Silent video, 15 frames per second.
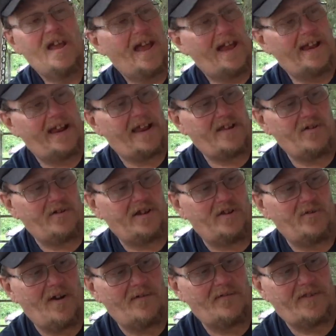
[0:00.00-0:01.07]
And you can
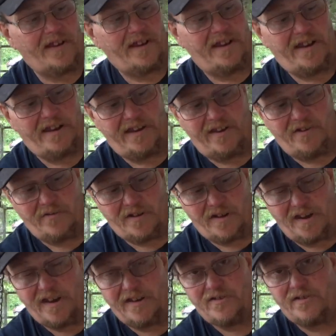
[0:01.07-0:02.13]
do everything you need to do to
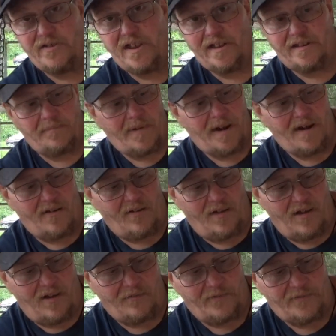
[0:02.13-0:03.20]
cleanse. You can take the barrel
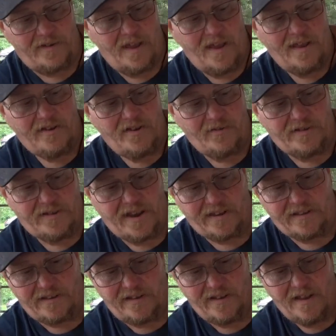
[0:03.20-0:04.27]
off, and you can
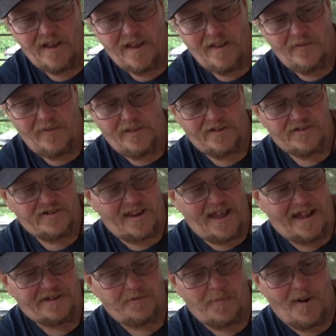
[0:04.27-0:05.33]
take the
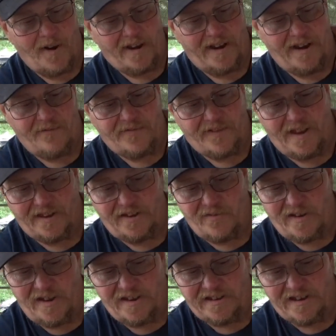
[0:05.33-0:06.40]
slide spring and everything. You
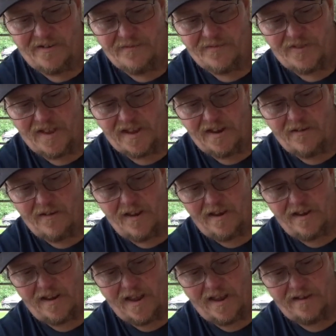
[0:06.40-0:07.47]
can get to everything
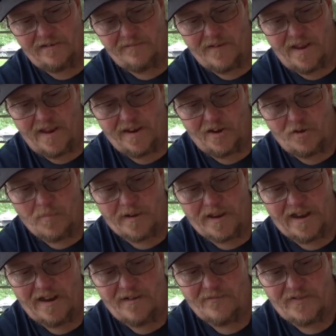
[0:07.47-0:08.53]
and
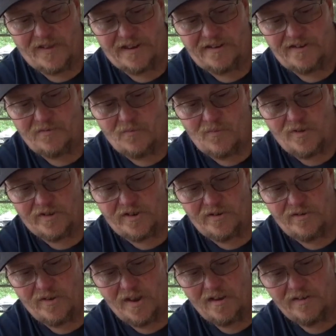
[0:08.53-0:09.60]
lubricate everything that you want
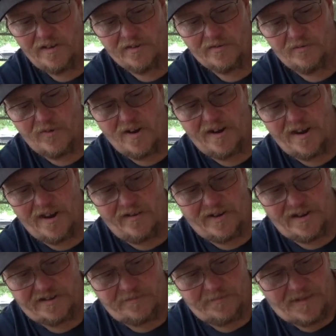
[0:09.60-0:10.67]
to. This one right now
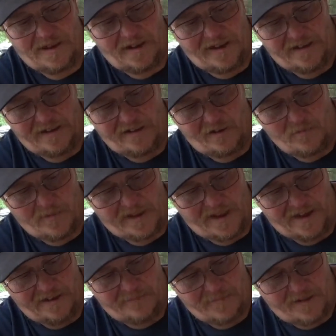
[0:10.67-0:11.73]
needs to be cleaned and
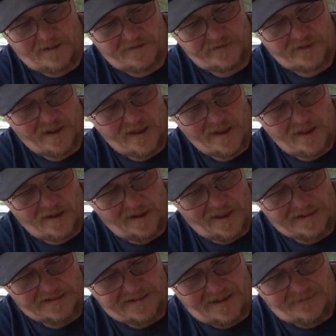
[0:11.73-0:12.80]
lubricated because
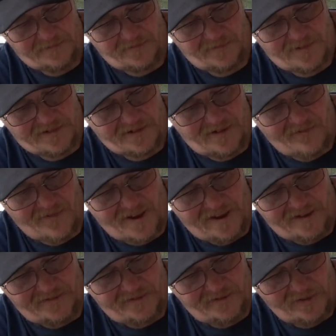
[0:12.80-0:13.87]
last time she went to the
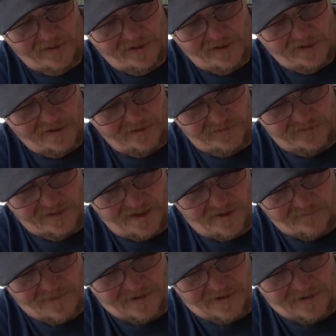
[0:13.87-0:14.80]
range, she got